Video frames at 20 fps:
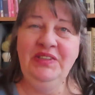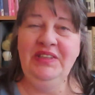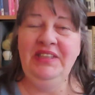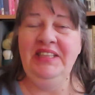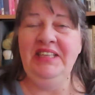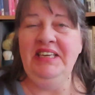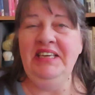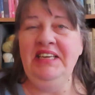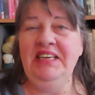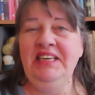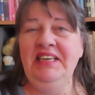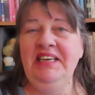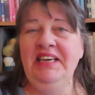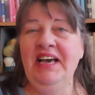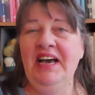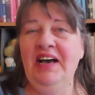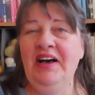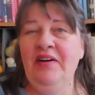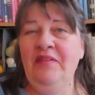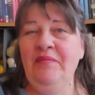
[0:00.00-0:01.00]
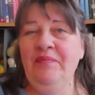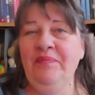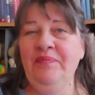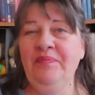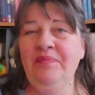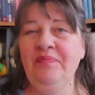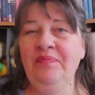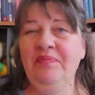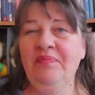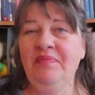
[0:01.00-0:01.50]
the
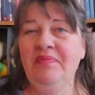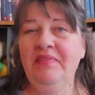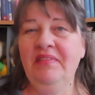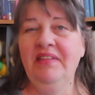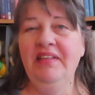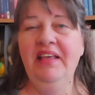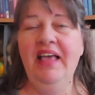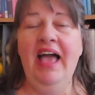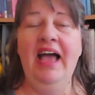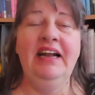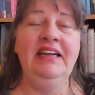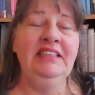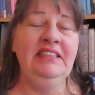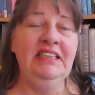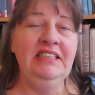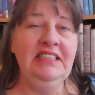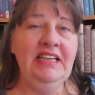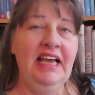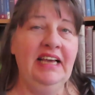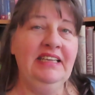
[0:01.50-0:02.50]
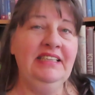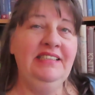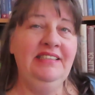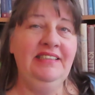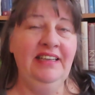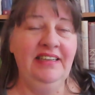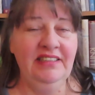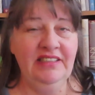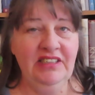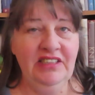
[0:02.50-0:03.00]
adding the
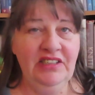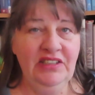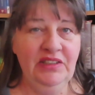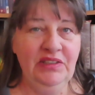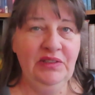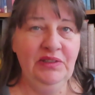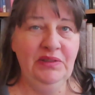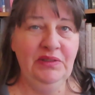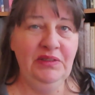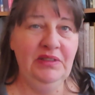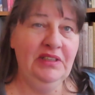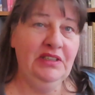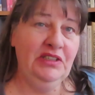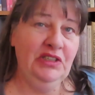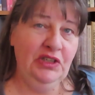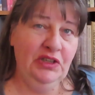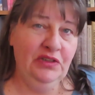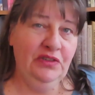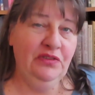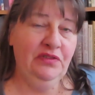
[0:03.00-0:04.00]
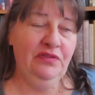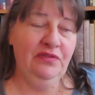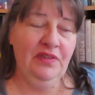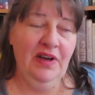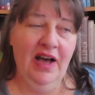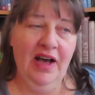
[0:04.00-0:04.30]
text into the new